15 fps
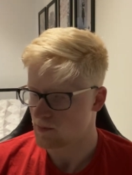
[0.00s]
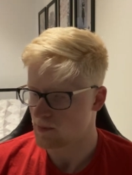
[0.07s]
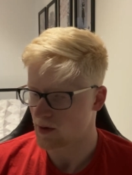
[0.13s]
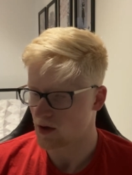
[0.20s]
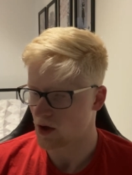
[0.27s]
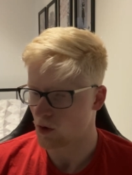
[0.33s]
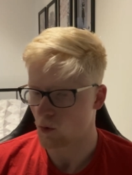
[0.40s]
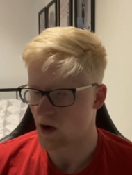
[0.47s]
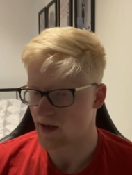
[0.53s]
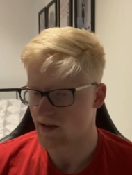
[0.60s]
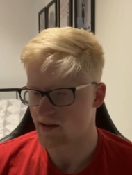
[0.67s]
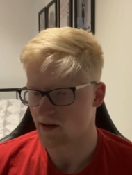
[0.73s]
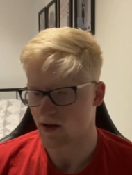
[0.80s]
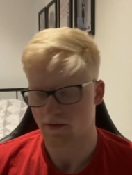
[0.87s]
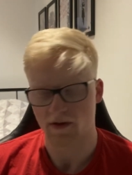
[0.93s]
but no way
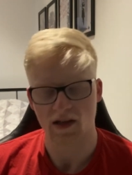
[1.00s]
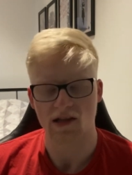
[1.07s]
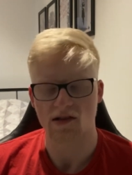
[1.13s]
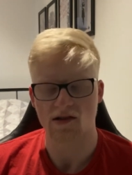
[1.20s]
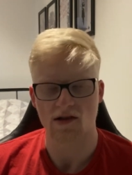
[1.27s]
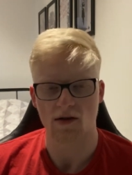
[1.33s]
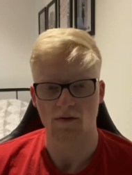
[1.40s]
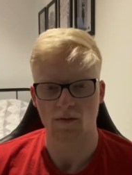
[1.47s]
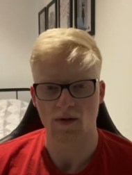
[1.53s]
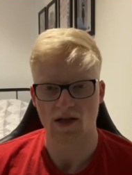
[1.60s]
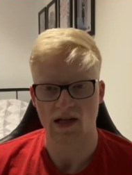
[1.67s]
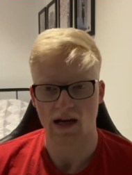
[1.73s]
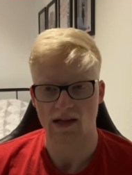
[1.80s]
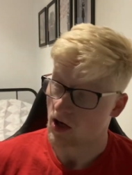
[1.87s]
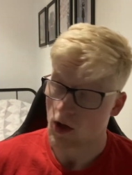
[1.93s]
did I think he deserved to be
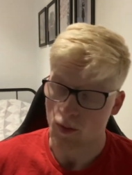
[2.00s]
sacked.